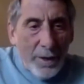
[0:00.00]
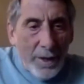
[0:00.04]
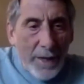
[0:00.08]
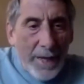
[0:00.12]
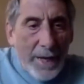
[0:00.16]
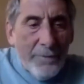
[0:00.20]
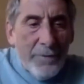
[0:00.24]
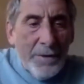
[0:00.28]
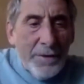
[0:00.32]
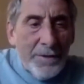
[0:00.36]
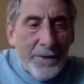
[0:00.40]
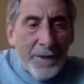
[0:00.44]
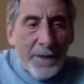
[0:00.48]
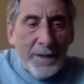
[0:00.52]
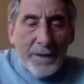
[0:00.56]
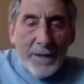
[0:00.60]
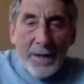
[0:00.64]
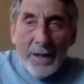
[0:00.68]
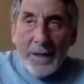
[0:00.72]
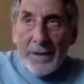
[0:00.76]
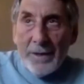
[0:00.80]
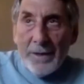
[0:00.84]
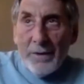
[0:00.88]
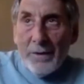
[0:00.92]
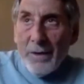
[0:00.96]
everything
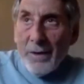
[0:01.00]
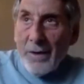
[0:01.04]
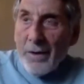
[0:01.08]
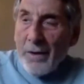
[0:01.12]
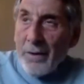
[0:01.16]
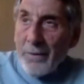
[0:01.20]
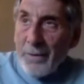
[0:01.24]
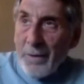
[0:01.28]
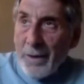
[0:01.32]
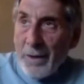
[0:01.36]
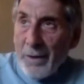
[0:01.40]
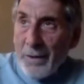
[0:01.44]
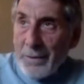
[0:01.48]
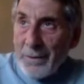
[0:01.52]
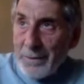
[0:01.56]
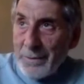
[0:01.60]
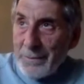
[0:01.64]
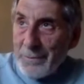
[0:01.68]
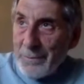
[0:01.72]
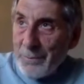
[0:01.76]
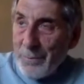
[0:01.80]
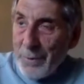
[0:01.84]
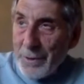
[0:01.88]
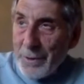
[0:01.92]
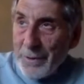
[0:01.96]
I'll
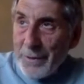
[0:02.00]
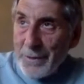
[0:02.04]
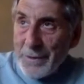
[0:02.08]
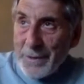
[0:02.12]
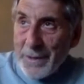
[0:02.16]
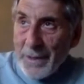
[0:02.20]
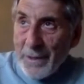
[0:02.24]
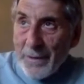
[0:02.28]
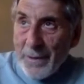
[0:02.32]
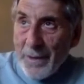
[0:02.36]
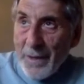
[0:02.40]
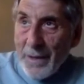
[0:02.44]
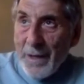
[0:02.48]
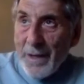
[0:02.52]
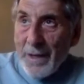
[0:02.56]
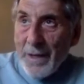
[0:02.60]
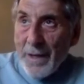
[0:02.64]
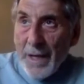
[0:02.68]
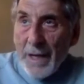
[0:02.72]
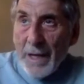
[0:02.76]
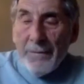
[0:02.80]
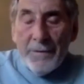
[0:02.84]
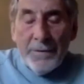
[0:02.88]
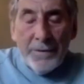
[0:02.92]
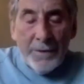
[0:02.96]
put this out.
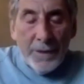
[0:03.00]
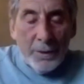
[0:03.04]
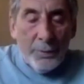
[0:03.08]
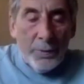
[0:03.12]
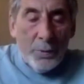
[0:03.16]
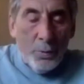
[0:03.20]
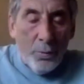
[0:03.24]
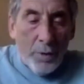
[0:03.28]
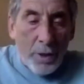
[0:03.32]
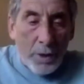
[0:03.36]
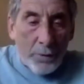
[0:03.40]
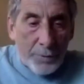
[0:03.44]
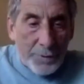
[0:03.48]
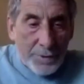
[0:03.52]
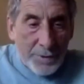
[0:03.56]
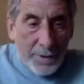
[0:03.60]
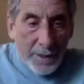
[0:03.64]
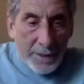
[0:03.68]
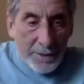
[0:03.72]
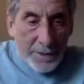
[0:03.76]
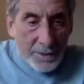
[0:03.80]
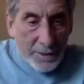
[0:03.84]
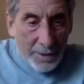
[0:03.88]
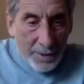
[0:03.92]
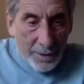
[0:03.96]
Everything we want
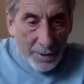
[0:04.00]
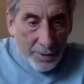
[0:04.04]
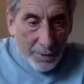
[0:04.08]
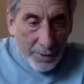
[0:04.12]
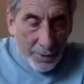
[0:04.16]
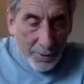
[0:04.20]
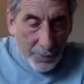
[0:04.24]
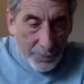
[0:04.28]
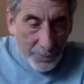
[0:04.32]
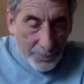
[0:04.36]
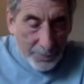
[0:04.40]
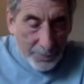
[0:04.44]
resides in the unknown.